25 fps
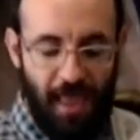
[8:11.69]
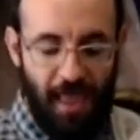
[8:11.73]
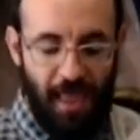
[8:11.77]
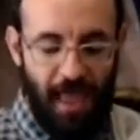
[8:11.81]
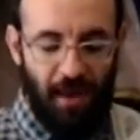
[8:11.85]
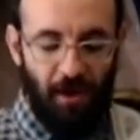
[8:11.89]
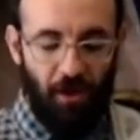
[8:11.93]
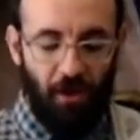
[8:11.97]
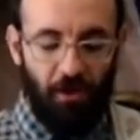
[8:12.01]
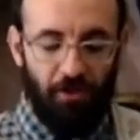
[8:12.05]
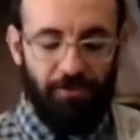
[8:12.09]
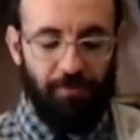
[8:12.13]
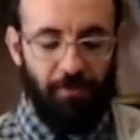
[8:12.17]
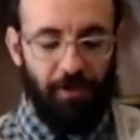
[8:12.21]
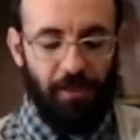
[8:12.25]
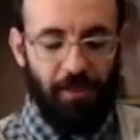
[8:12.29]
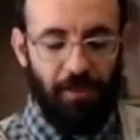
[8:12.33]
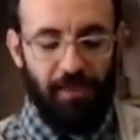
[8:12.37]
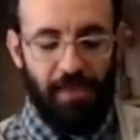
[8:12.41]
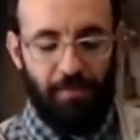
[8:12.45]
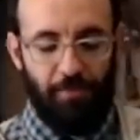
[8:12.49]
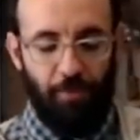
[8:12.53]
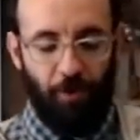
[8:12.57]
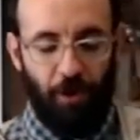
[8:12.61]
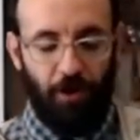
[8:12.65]
and
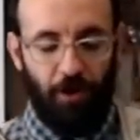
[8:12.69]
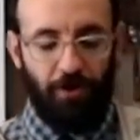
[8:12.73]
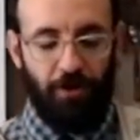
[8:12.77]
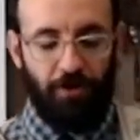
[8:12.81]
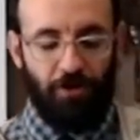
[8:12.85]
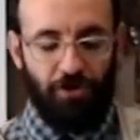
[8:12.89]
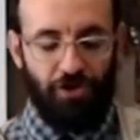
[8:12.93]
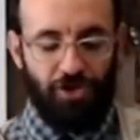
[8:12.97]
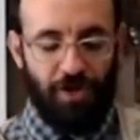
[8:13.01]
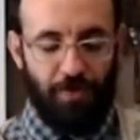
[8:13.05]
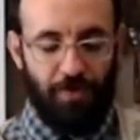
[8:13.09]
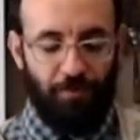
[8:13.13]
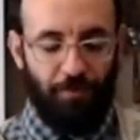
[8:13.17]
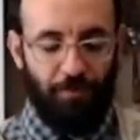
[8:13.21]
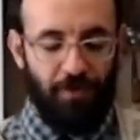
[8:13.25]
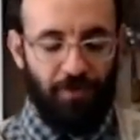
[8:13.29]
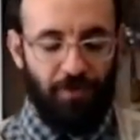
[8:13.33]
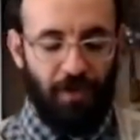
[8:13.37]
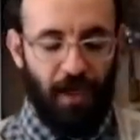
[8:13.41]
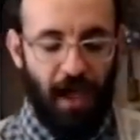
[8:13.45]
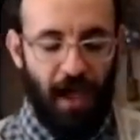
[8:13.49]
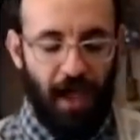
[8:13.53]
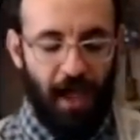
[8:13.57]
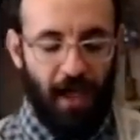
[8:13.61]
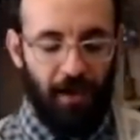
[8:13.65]
ultimately partnership with
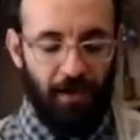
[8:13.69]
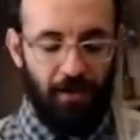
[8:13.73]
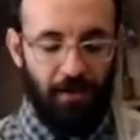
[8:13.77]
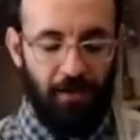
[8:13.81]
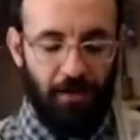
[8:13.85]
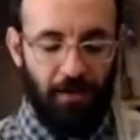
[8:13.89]
God.